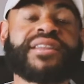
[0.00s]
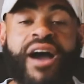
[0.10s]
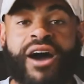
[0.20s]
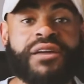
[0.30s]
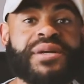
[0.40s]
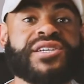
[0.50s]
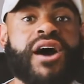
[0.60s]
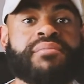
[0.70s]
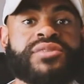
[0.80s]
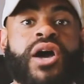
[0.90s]
There are going to be
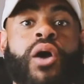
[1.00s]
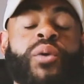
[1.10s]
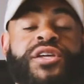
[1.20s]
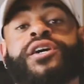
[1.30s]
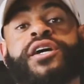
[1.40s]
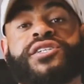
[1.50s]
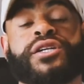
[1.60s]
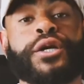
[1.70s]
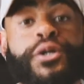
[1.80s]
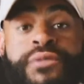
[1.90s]
times when you're going to
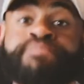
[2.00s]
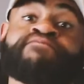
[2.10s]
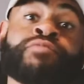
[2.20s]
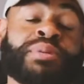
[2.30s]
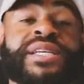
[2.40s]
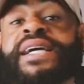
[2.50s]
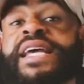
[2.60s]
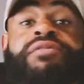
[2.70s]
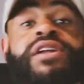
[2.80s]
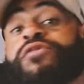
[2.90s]
lose,
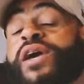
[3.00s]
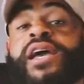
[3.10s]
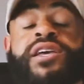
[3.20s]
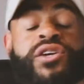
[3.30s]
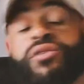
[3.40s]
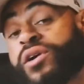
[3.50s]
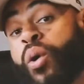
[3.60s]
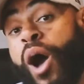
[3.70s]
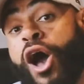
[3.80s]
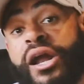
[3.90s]
particularly even if you're
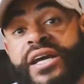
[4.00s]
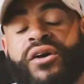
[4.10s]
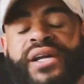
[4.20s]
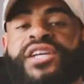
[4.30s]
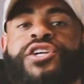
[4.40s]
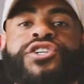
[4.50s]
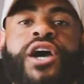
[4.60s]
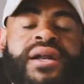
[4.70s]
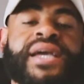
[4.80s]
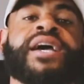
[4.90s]
quite early on in your
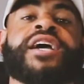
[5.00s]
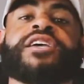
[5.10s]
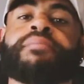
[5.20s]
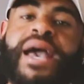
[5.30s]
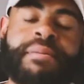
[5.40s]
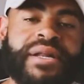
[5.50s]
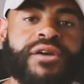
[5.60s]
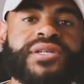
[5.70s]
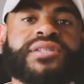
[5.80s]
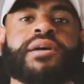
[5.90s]
journey, you may be
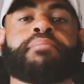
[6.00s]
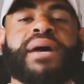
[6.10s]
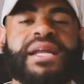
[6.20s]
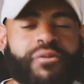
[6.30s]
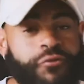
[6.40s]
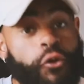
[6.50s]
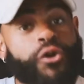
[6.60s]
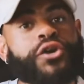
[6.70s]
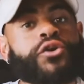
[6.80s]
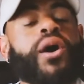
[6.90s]
losing some money before
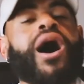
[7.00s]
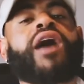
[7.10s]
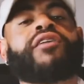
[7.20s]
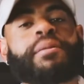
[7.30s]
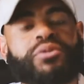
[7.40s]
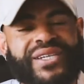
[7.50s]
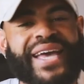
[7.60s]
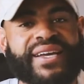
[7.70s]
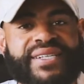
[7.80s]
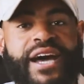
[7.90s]
you are able to
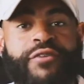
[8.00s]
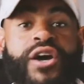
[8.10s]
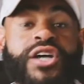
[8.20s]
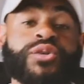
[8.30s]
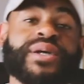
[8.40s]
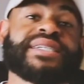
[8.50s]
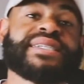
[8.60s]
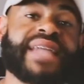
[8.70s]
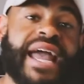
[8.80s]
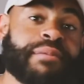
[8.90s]
get yourself to a
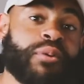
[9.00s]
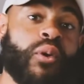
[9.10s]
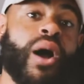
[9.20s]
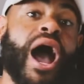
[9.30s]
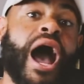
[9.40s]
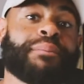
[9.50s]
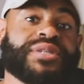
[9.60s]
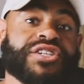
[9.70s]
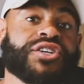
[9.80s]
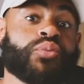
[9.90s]
stable
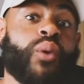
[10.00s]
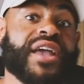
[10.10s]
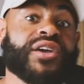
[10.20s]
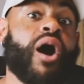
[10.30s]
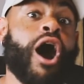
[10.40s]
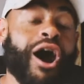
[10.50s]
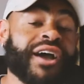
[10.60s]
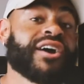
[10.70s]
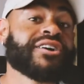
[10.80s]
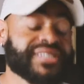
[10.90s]
position where you are
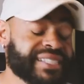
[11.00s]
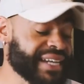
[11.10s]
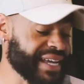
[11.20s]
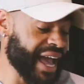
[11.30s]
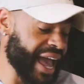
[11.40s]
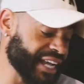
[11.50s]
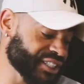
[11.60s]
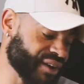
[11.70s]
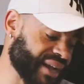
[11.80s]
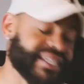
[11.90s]
constantly
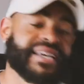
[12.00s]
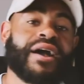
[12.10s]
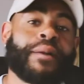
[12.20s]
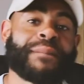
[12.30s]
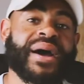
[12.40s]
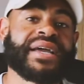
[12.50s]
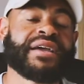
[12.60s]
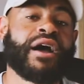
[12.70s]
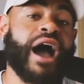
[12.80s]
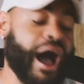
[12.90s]
extracting
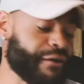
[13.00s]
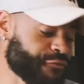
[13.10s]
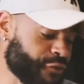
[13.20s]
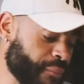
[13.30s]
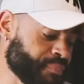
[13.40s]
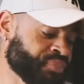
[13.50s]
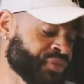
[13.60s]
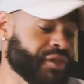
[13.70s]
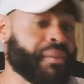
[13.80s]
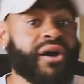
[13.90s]
money from
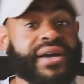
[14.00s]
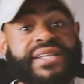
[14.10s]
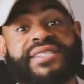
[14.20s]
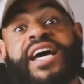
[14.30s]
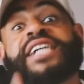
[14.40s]
the markets.